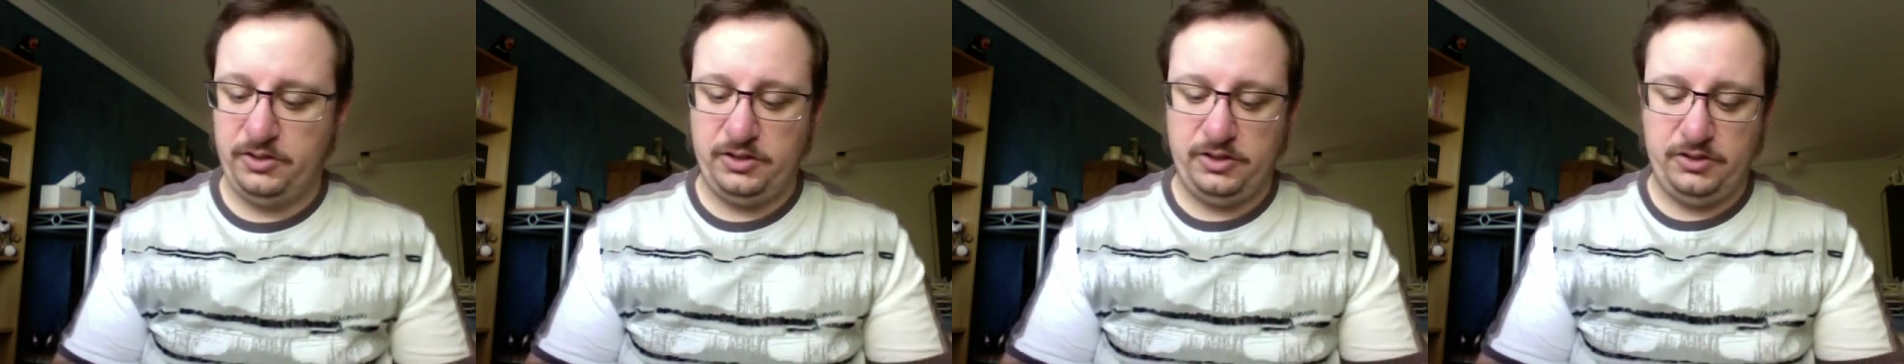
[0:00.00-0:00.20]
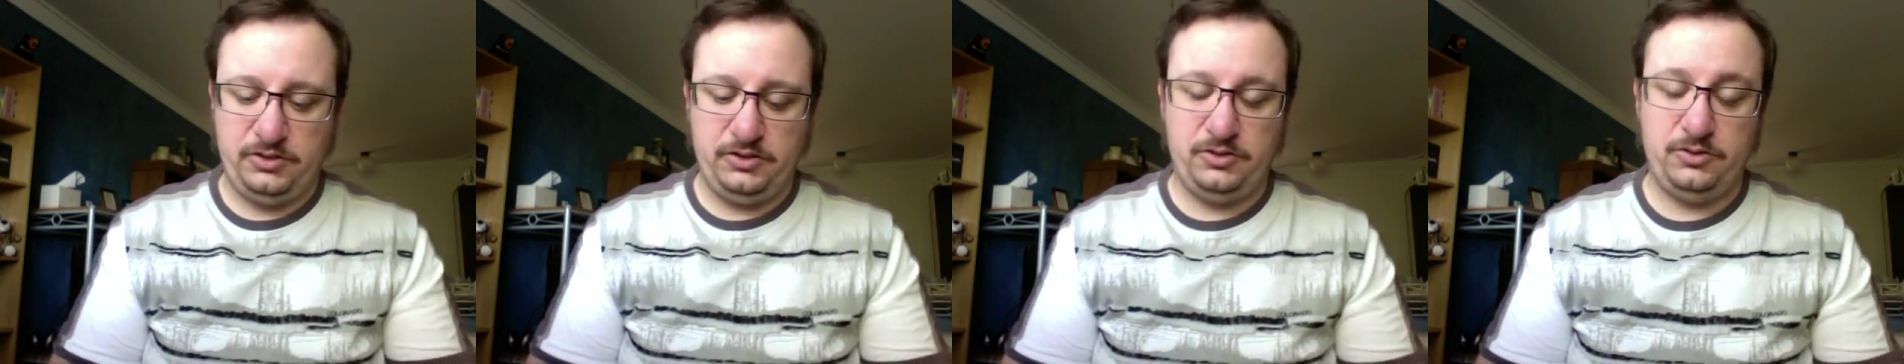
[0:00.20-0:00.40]

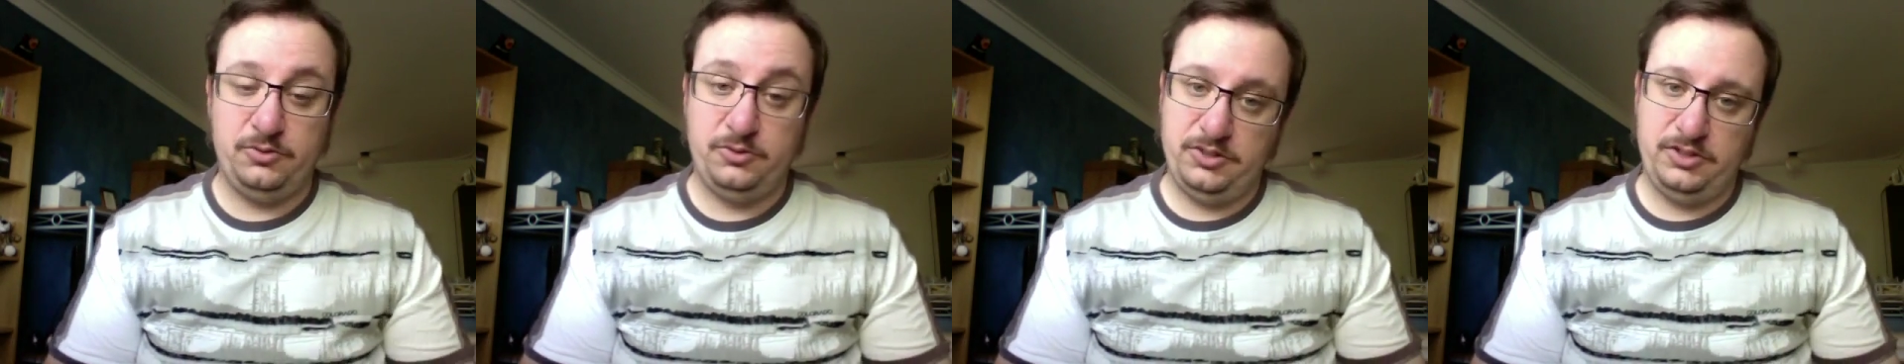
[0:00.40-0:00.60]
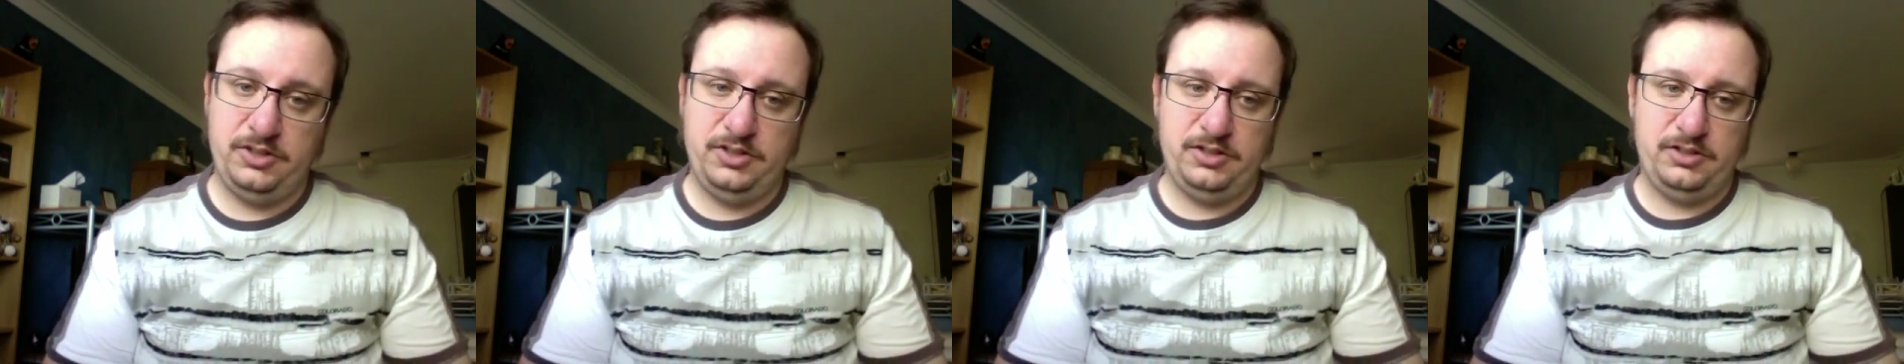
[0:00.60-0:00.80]
that I just
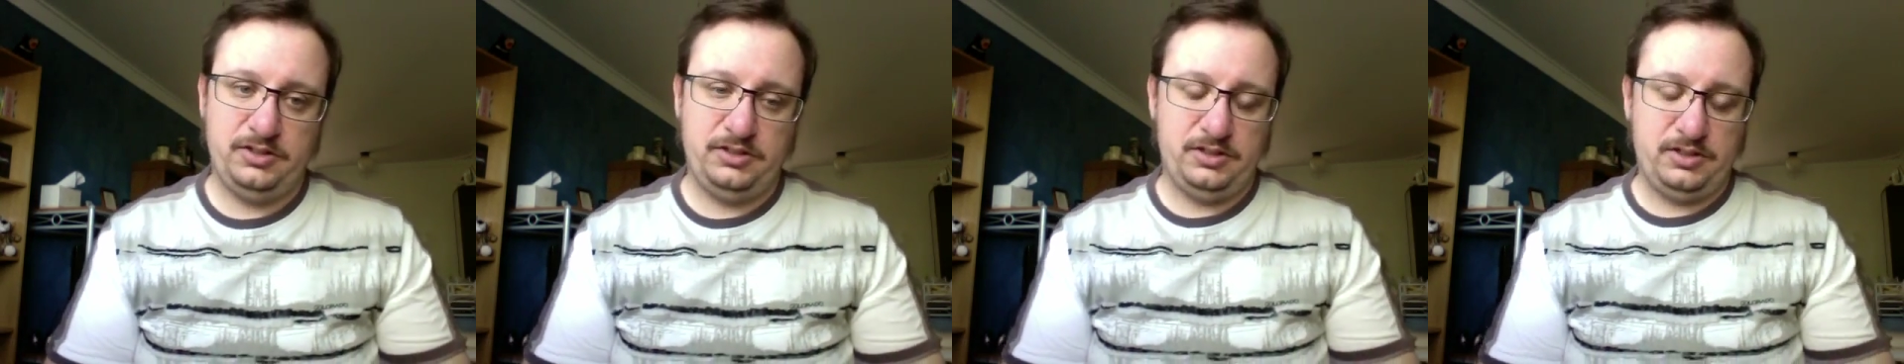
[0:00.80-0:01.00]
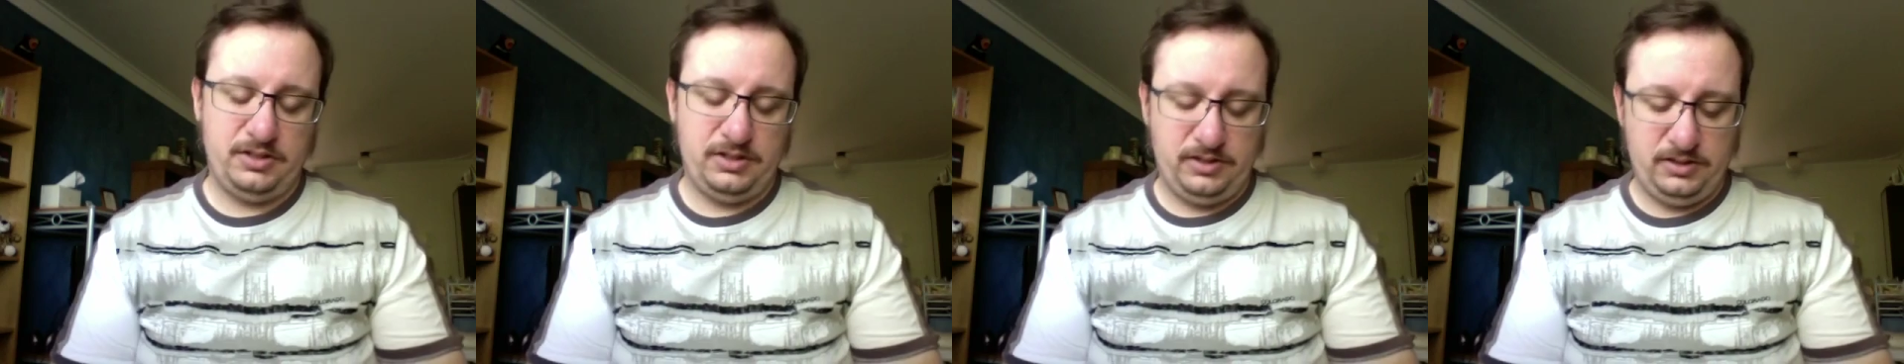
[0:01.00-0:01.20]
ordered
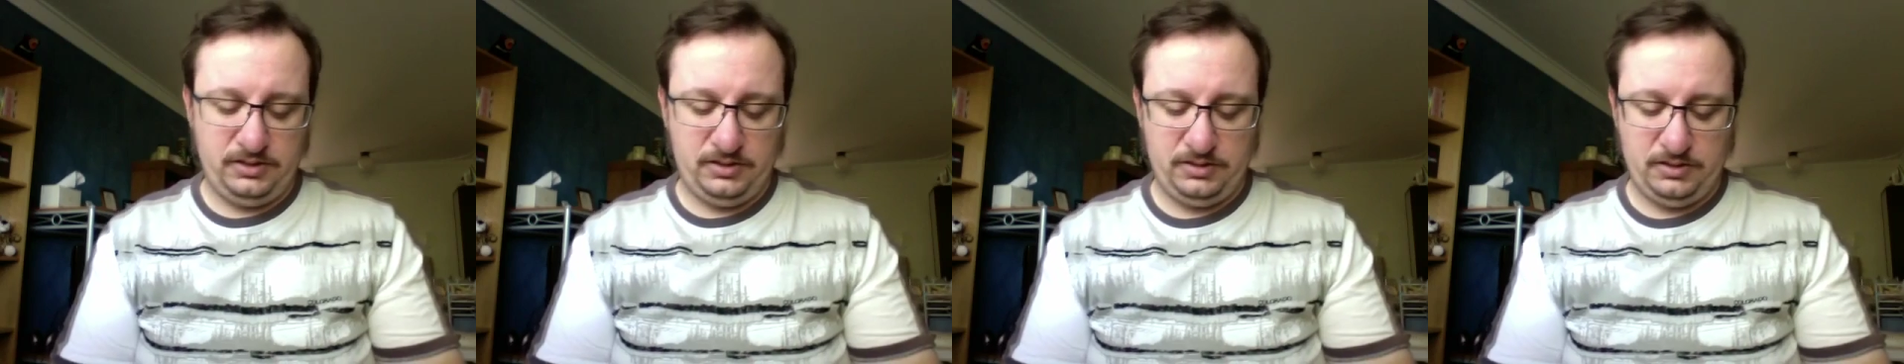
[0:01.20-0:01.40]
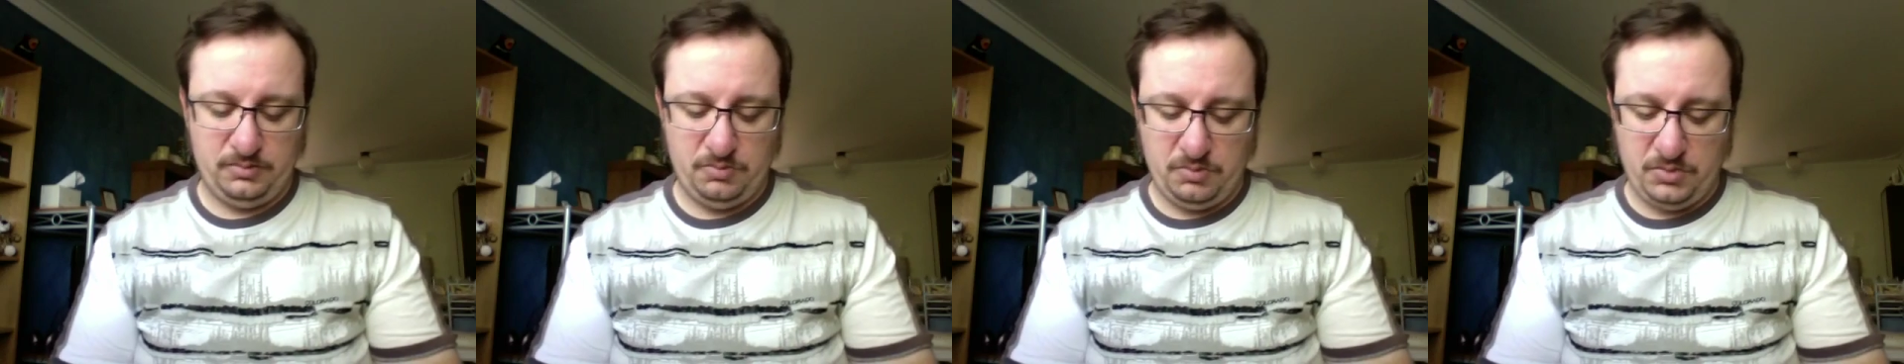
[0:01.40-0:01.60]
yesterday.
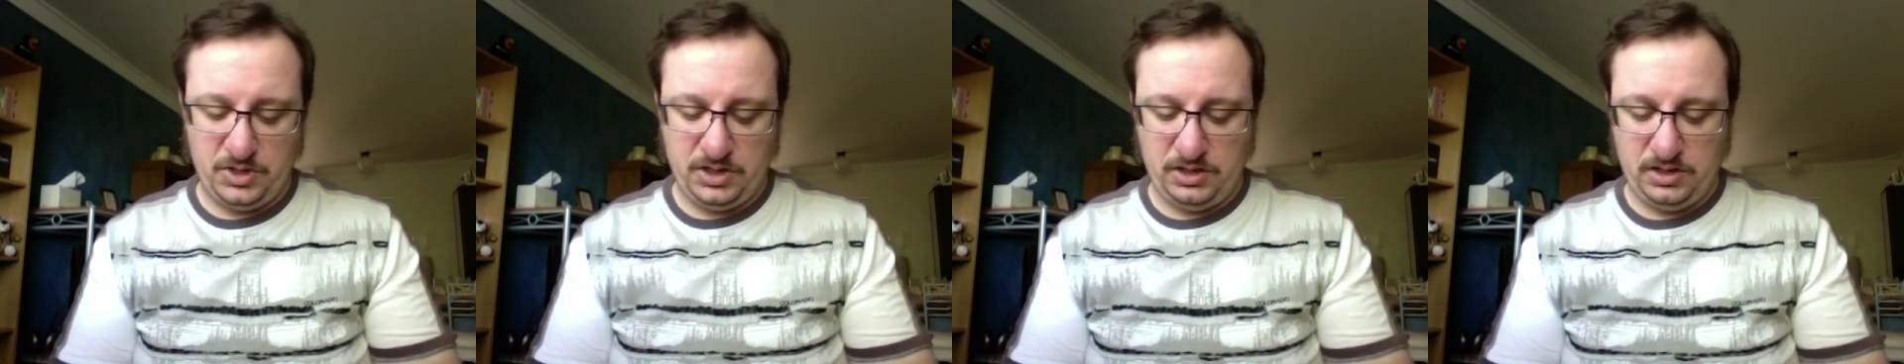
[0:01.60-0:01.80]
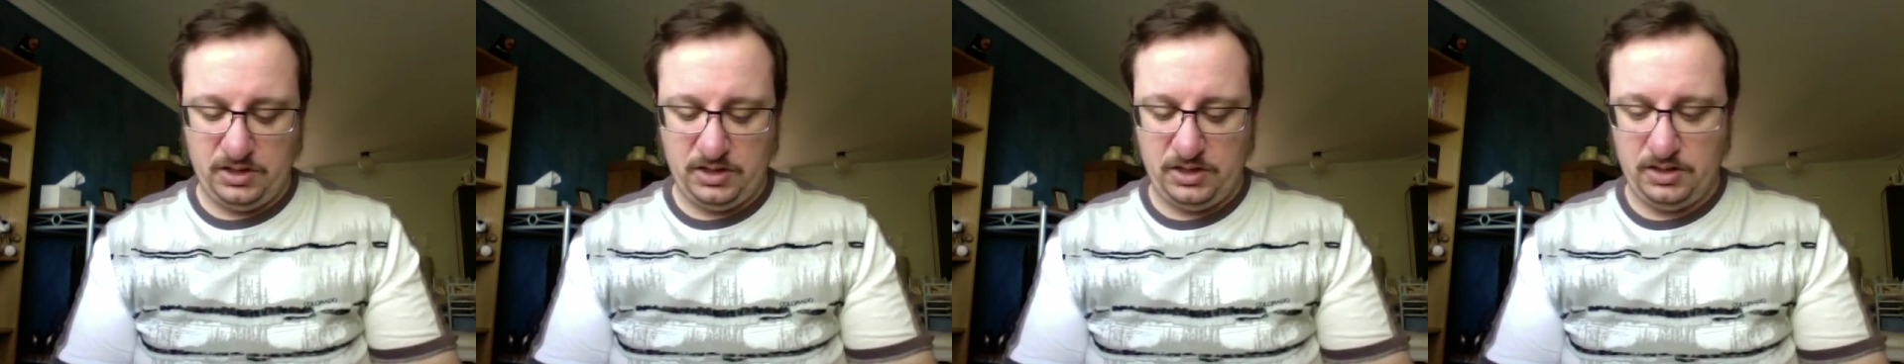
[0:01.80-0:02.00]

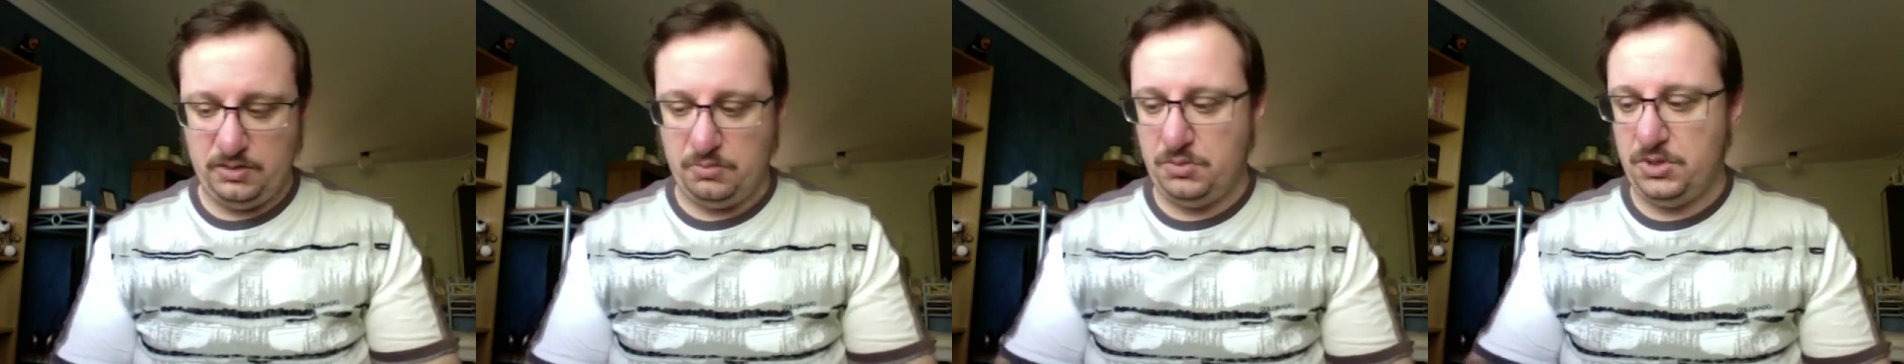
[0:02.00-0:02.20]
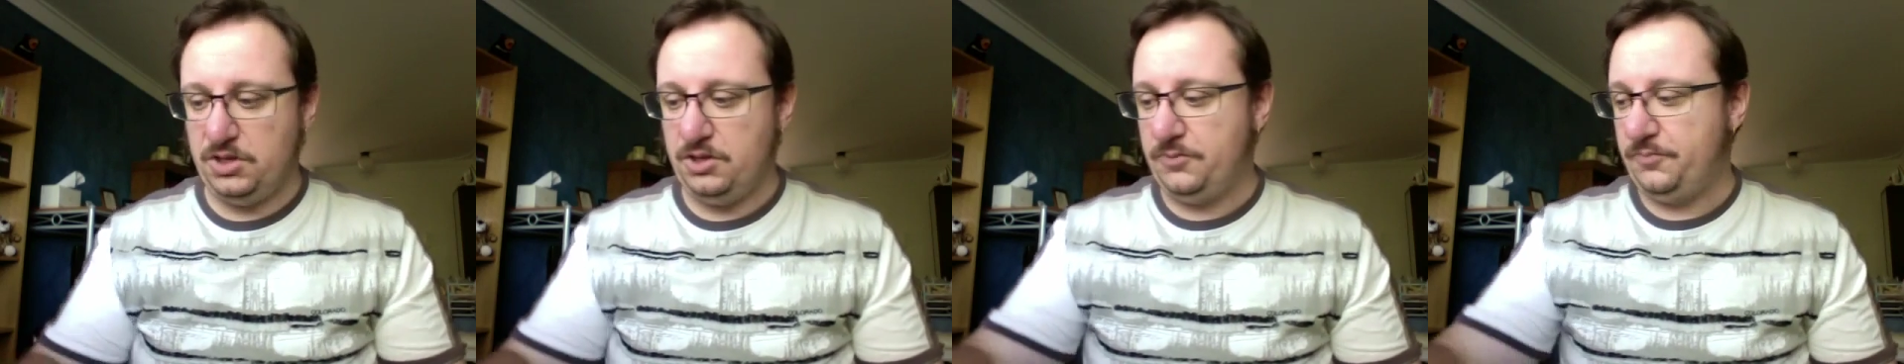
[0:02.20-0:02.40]

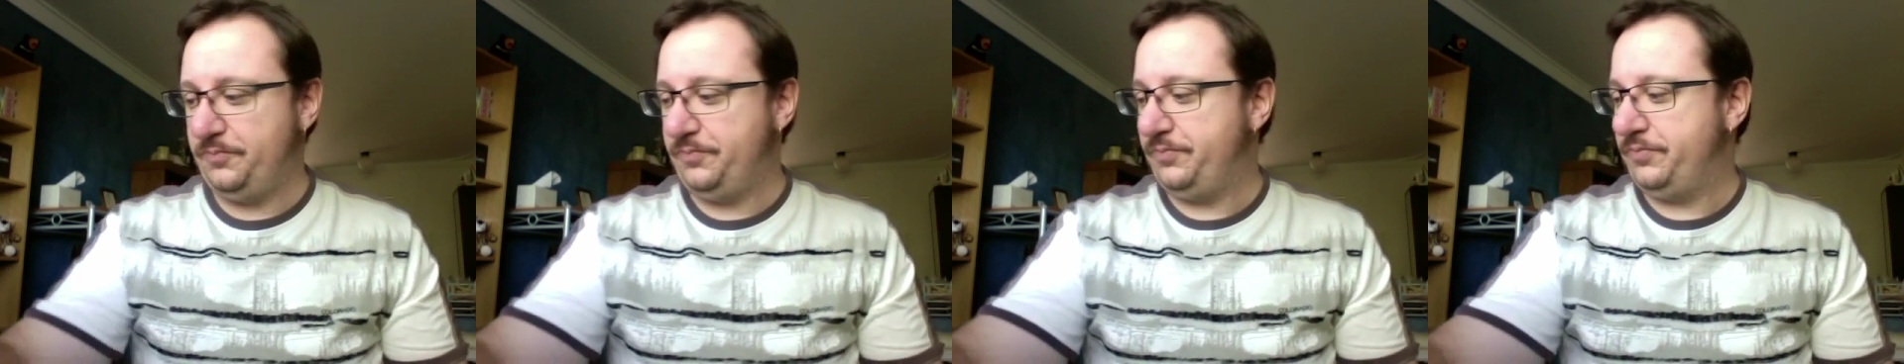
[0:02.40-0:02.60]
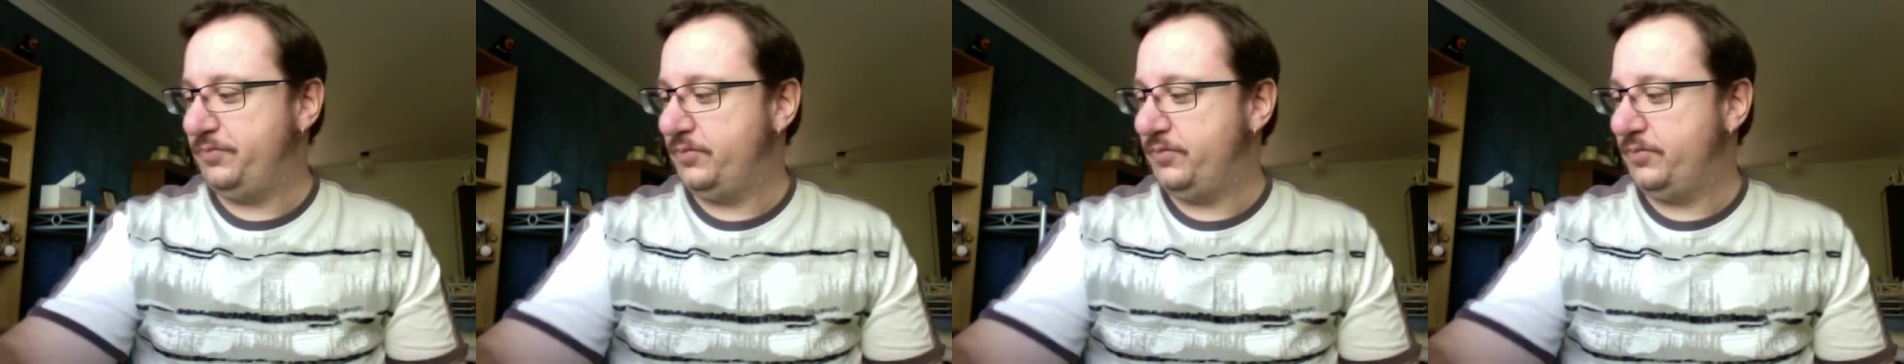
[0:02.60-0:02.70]
Bad me.